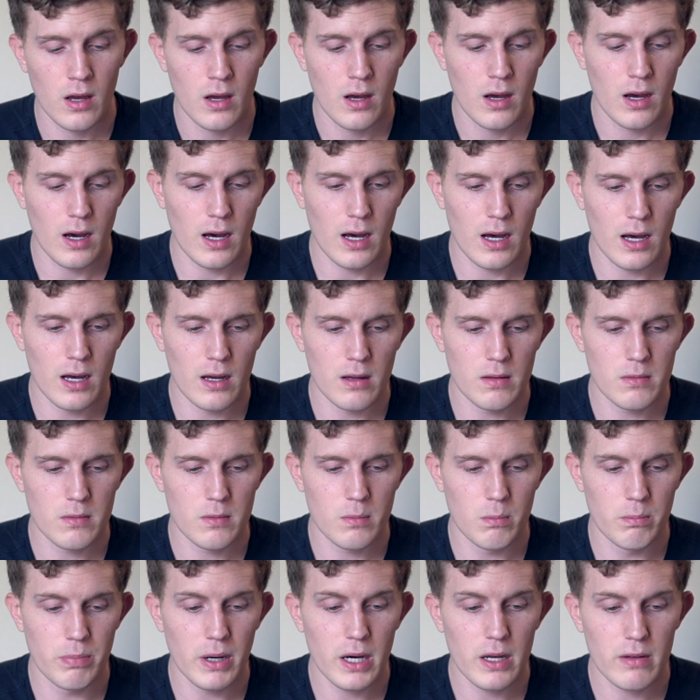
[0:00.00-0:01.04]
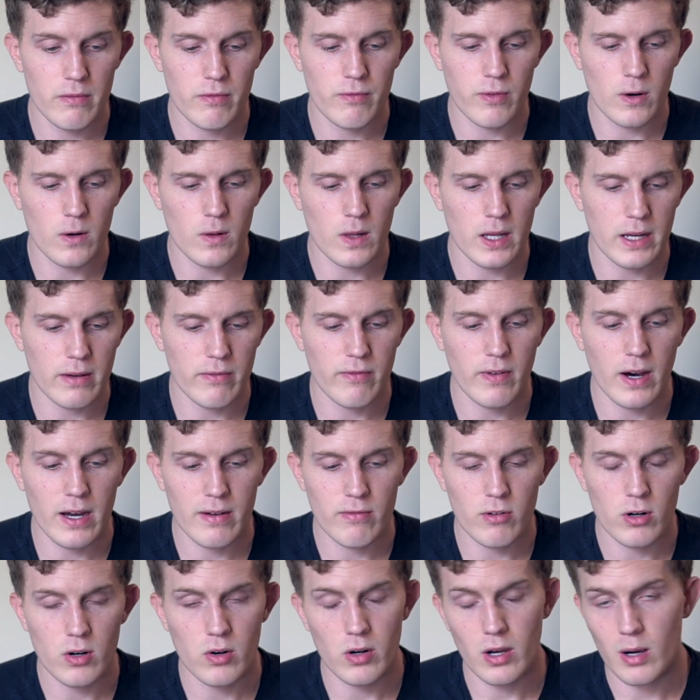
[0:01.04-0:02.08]
But for like
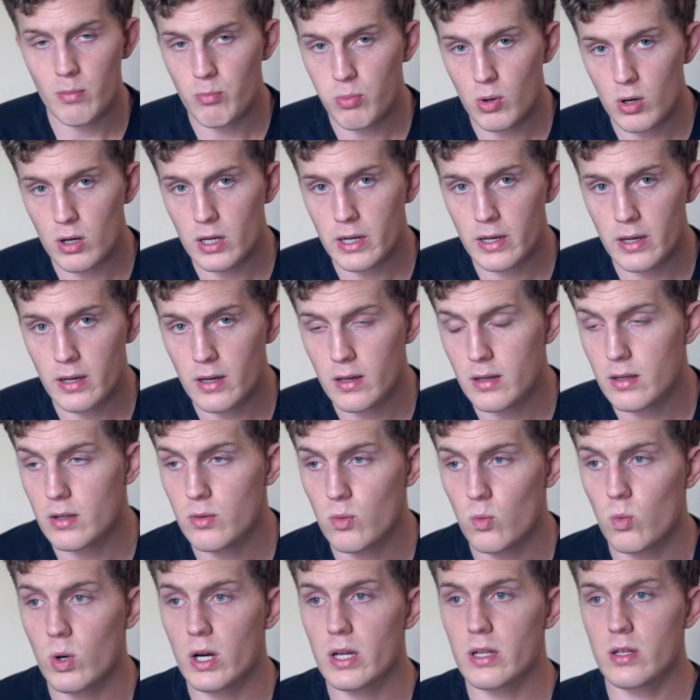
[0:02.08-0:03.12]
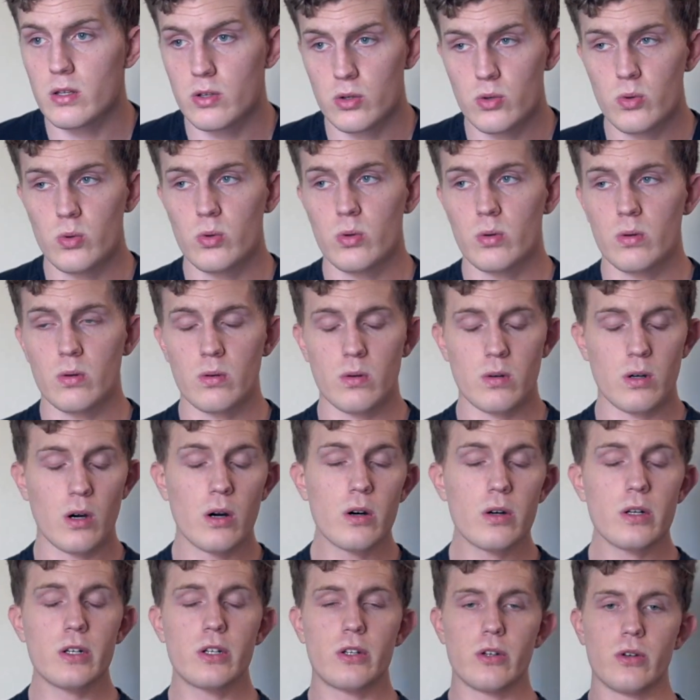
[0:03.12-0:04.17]
Fiverr and Upwork, what you
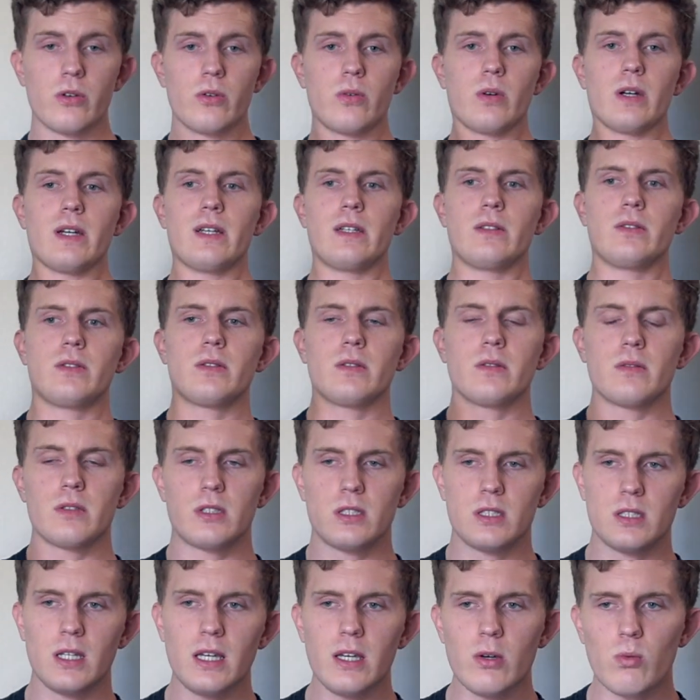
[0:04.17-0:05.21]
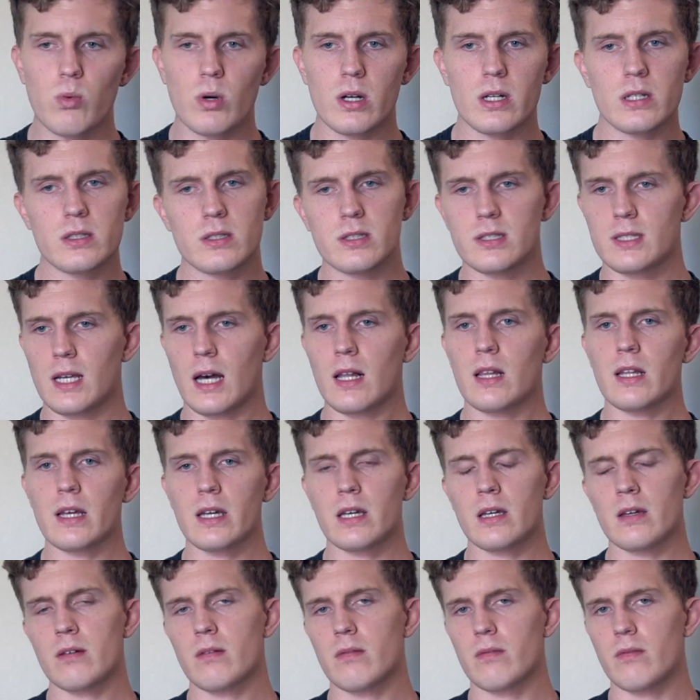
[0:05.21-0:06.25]
could do is see what is
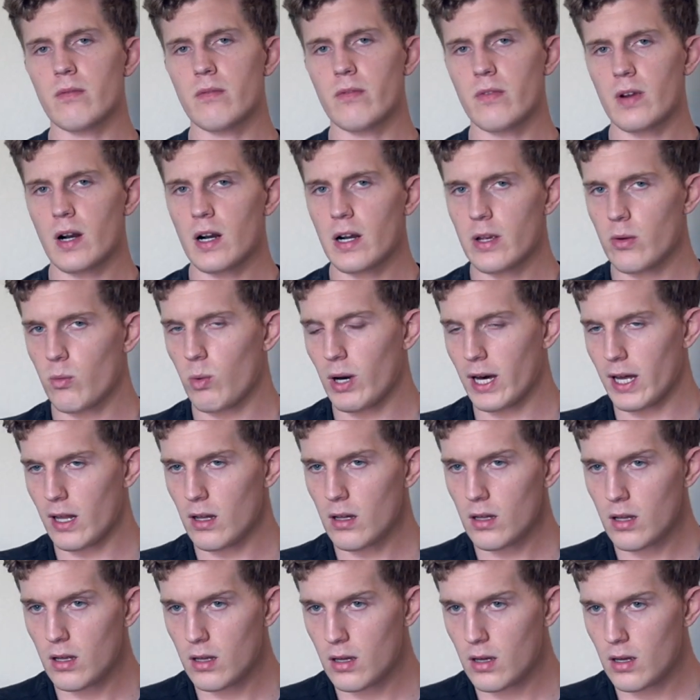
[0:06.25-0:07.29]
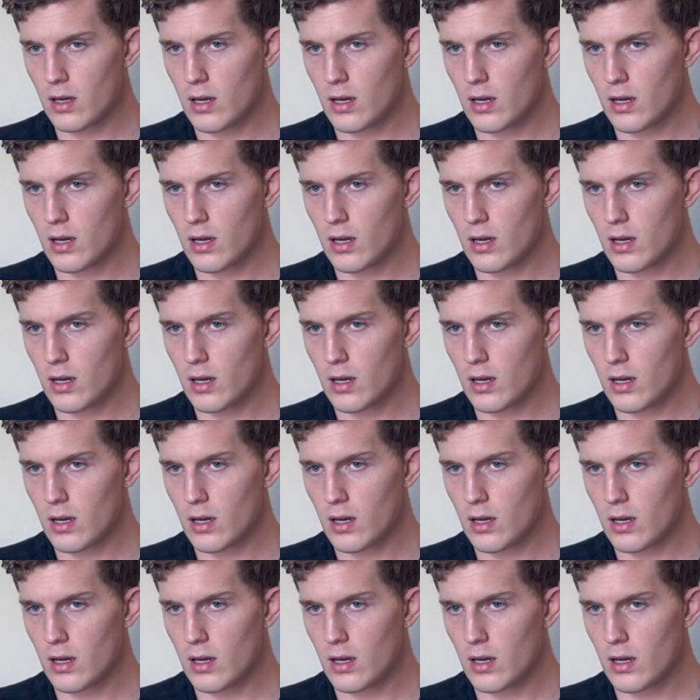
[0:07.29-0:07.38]
selling very well.